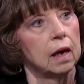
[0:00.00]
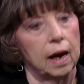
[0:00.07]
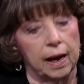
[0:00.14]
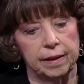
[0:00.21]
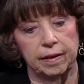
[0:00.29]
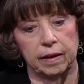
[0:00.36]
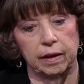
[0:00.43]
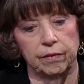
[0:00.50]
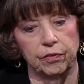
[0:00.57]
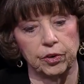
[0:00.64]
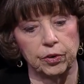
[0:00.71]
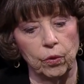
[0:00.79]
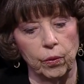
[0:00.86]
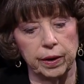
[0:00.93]
I think if
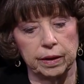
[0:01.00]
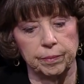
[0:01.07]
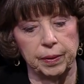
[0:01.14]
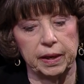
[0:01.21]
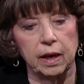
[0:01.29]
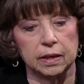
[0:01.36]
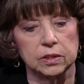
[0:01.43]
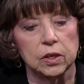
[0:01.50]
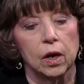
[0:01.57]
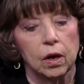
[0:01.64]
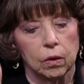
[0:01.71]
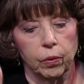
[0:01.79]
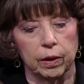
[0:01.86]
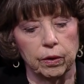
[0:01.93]
you're going, because
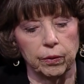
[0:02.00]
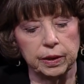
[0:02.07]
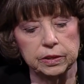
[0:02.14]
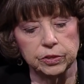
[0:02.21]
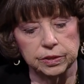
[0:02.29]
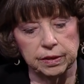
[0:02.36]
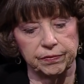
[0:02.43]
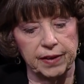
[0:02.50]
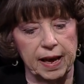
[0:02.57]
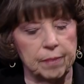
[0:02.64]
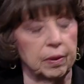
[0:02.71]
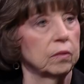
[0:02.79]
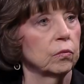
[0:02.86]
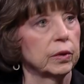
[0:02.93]
we're creatures of
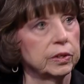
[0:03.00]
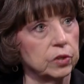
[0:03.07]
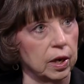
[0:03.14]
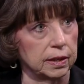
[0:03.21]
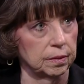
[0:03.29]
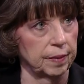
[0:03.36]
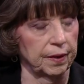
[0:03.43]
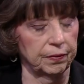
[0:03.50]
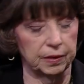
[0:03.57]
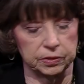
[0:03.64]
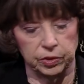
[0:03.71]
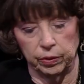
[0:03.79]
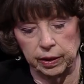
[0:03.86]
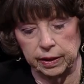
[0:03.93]
habit, and we talked about
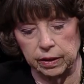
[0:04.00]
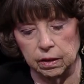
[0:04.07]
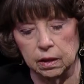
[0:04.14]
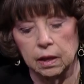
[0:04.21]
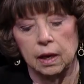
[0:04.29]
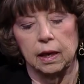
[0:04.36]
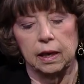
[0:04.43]
this earlier,